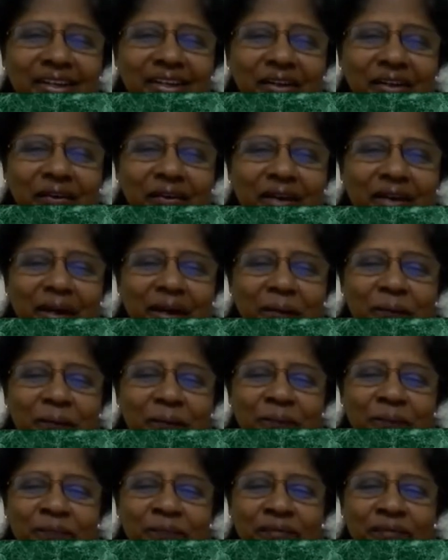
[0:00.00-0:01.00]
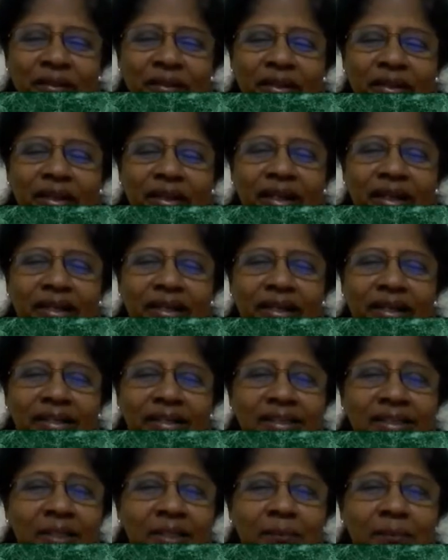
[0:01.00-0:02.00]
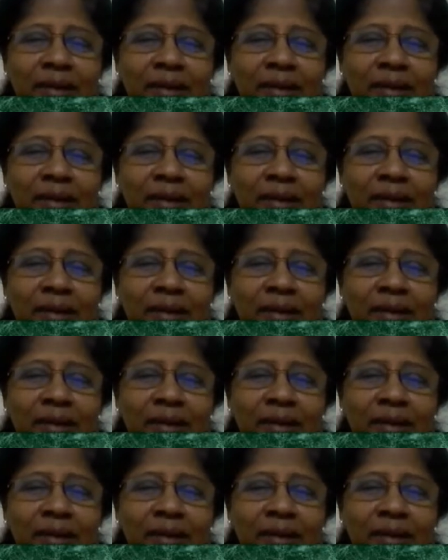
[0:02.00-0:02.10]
Okay, like let's say